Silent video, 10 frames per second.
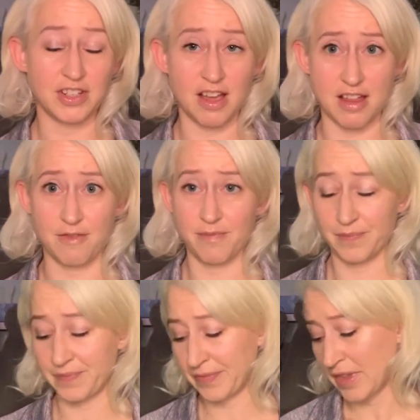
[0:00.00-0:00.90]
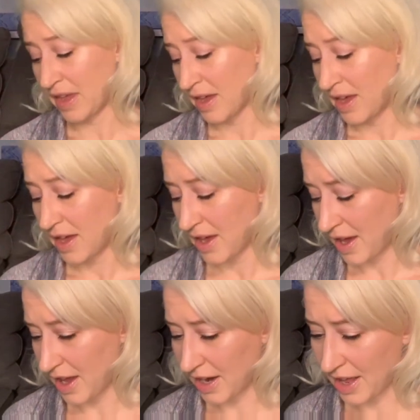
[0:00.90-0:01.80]
done.
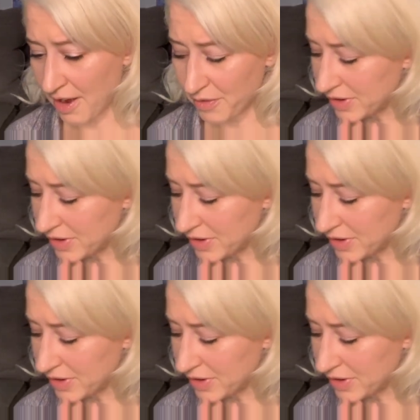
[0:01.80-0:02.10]
And that one